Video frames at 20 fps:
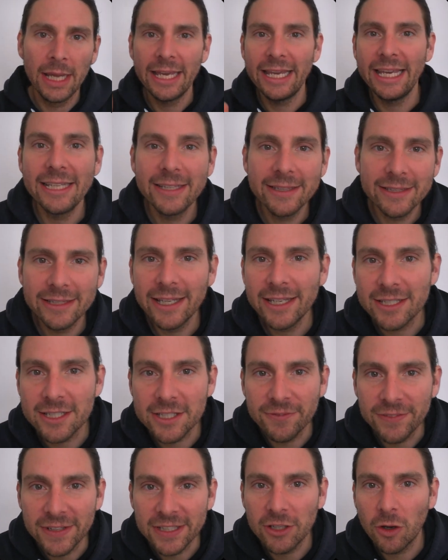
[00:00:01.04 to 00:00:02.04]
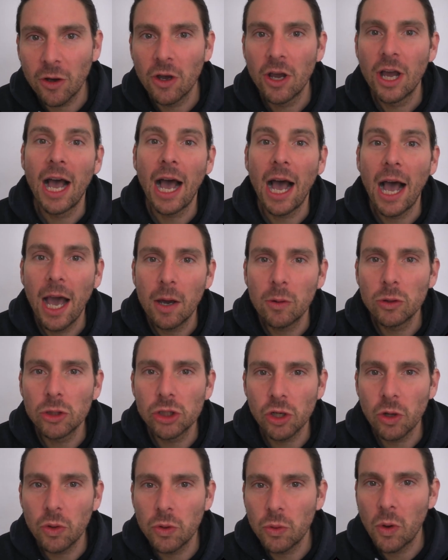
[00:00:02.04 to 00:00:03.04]
In this video, I will
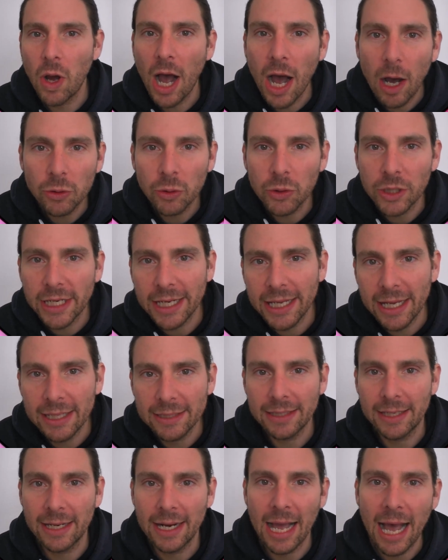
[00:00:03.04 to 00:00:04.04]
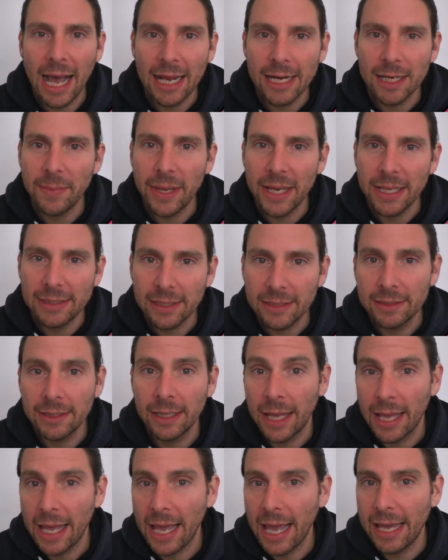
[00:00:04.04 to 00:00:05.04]
show you how to create an animated
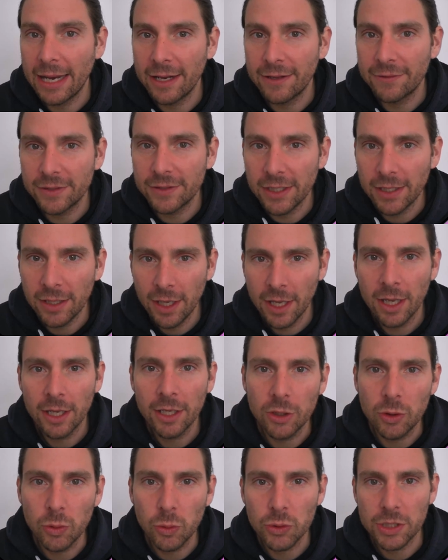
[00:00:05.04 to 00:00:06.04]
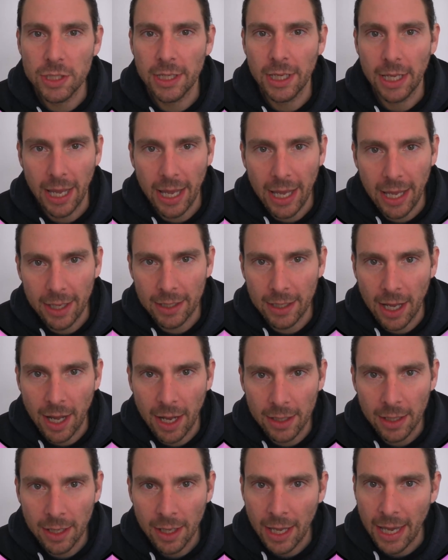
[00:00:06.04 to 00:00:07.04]
NFT using
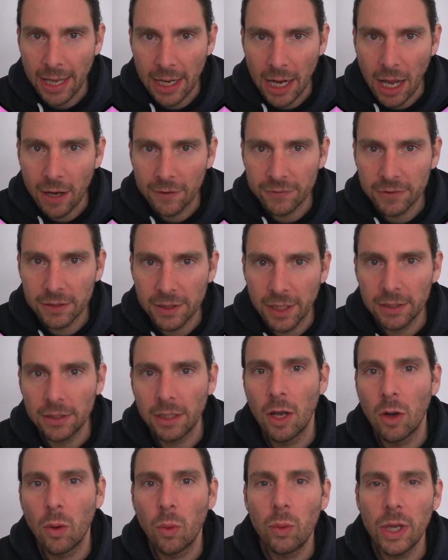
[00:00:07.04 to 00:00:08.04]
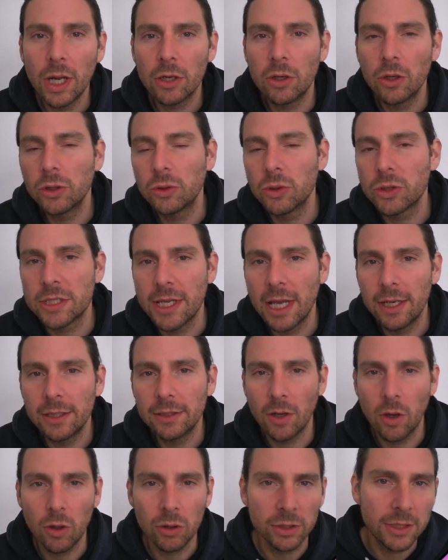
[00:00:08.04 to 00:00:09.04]
AI. And after that, we are going to sell it
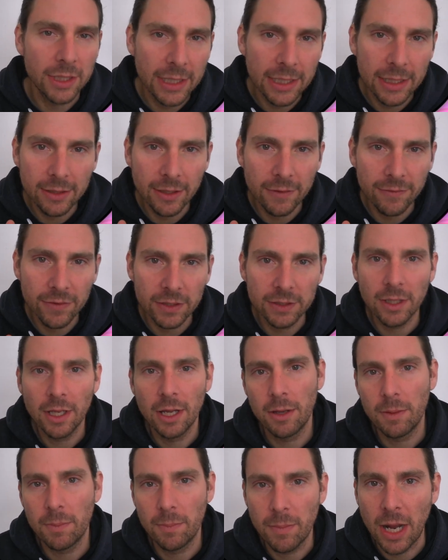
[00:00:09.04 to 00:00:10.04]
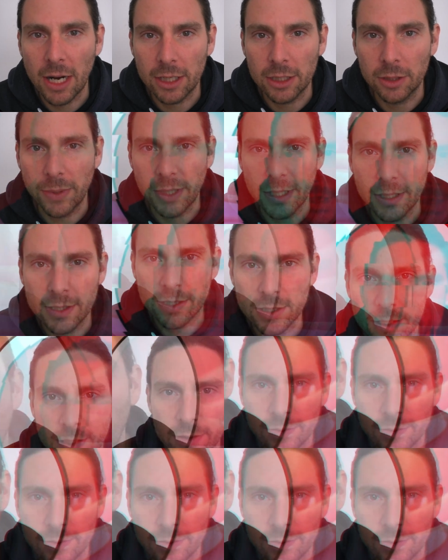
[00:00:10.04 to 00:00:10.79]
on three different marketplaces.